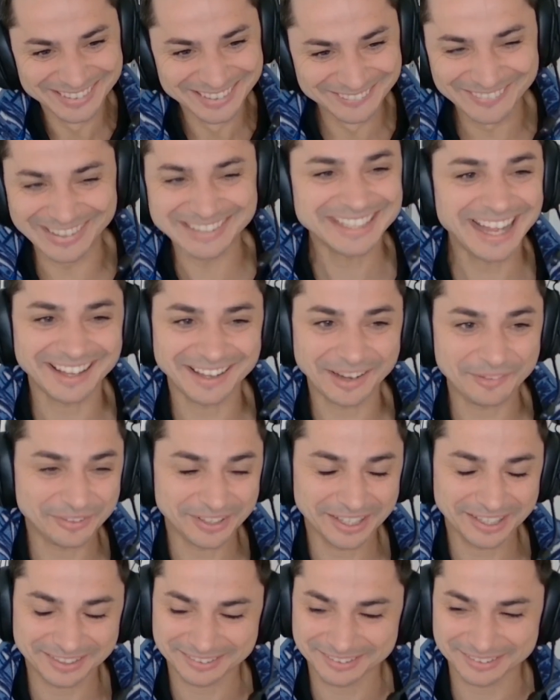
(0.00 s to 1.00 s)
But yeah, I
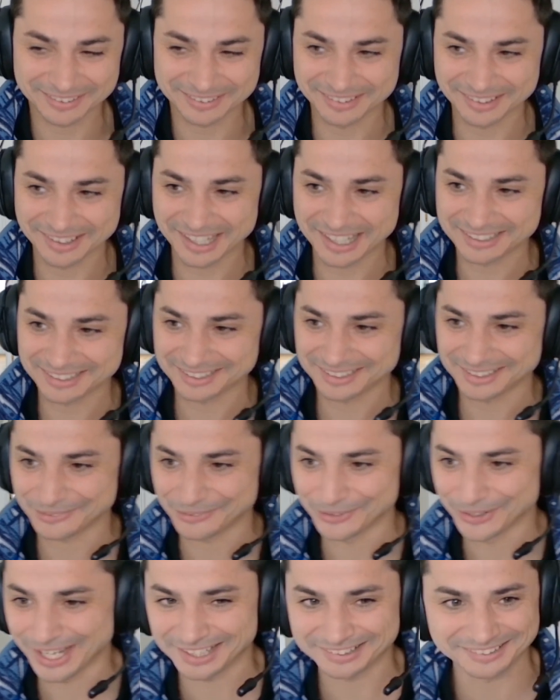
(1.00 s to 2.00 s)
think it's a great idea.
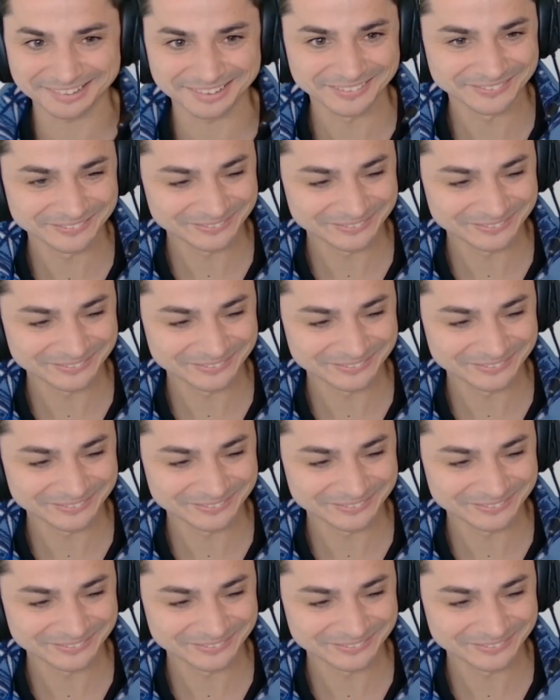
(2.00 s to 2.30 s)
Congrats.